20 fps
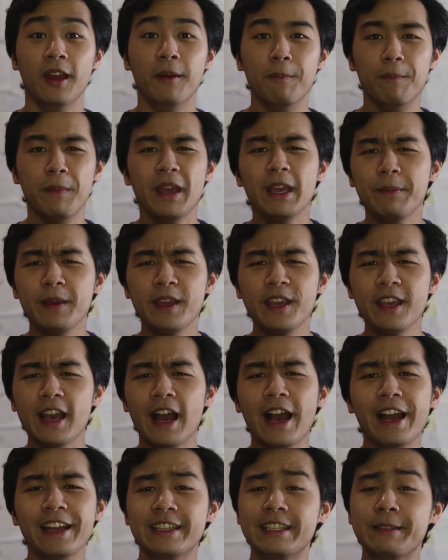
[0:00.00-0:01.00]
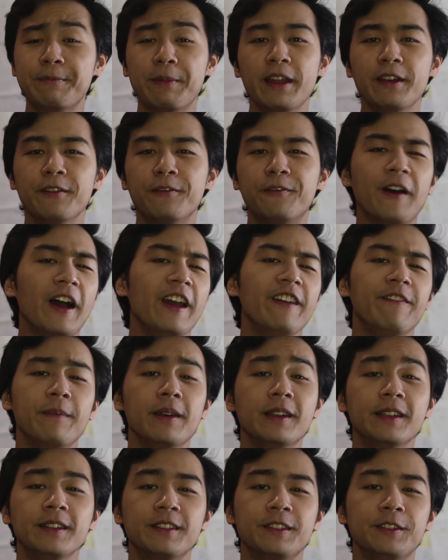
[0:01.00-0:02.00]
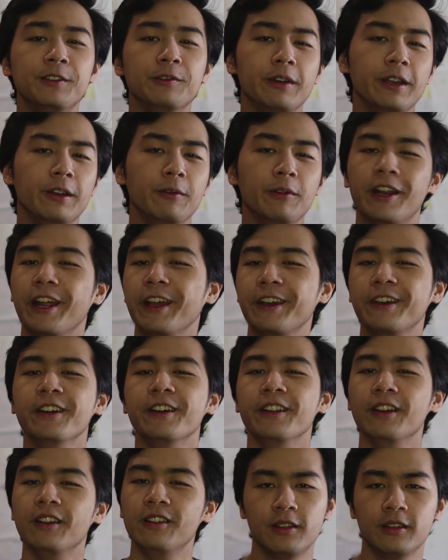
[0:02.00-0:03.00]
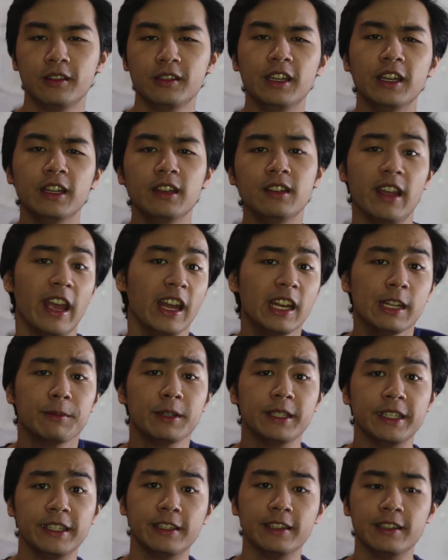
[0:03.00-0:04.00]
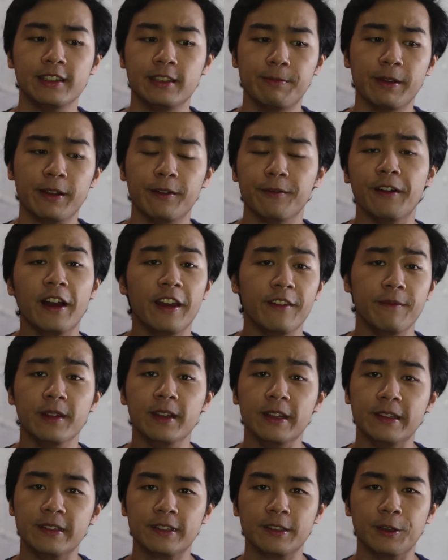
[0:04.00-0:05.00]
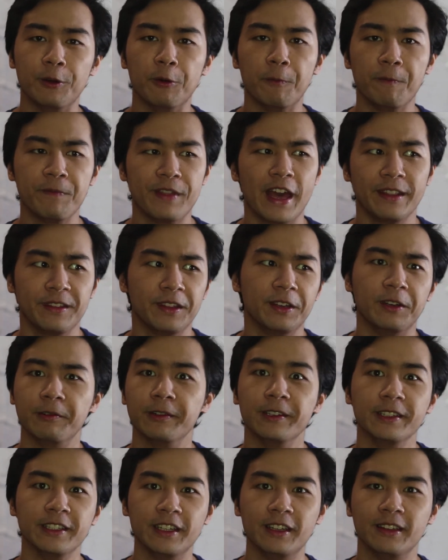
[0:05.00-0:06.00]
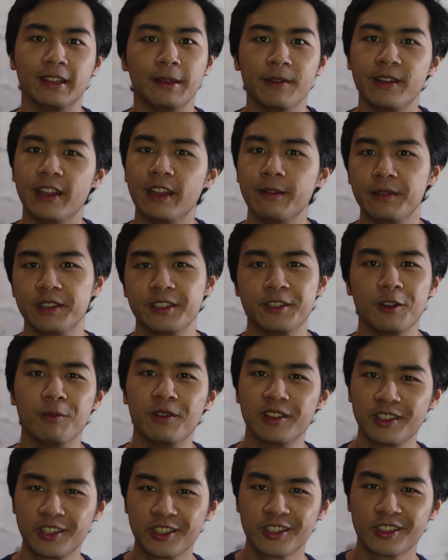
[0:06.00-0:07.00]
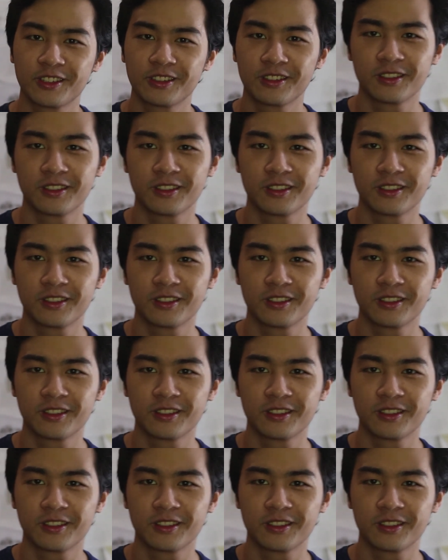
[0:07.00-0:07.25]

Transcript: Maybe I'd spend 5 minutes doing what I could. And anybody could spend 5 minutes, so that didn't really intimidate me so much.